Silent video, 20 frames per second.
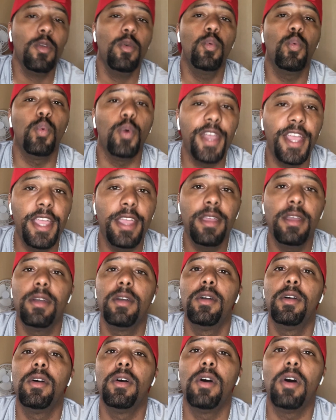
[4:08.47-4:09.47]
We
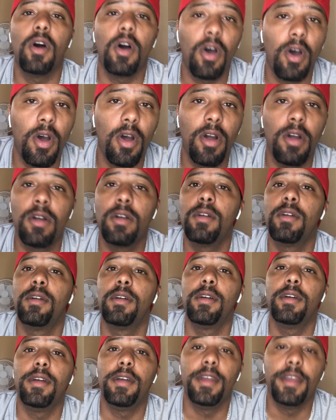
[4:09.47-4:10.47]
are
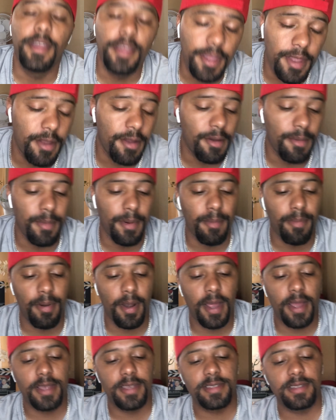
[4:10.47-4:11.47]
here. But
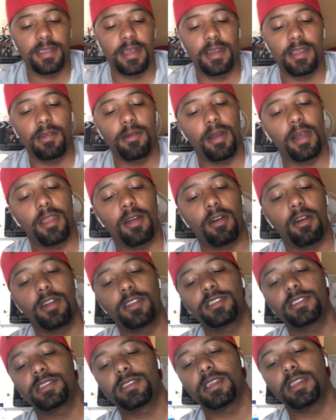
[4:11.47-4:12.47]
Brian Castano out of
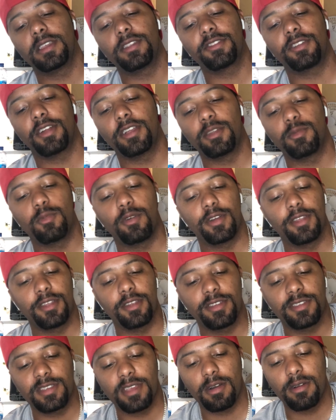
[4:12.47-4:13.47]
Argentina, 31
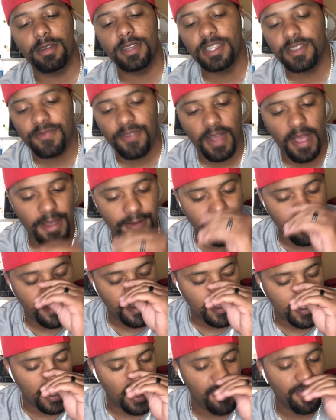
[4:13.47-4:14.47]
years old. He's
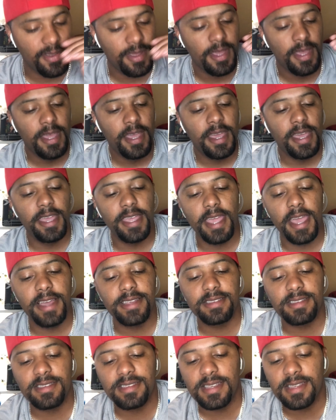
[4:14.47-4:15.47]
5'7". He
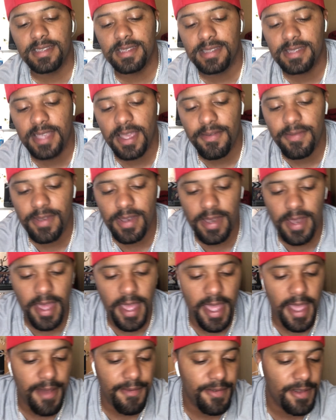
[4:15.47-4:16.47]
has a 67 and a
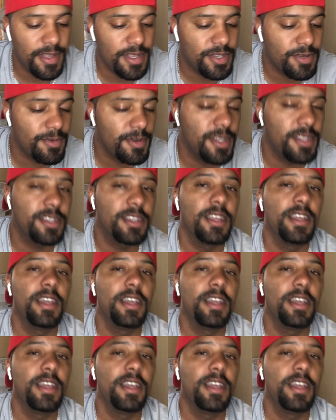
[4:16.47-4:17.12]
half inch reach.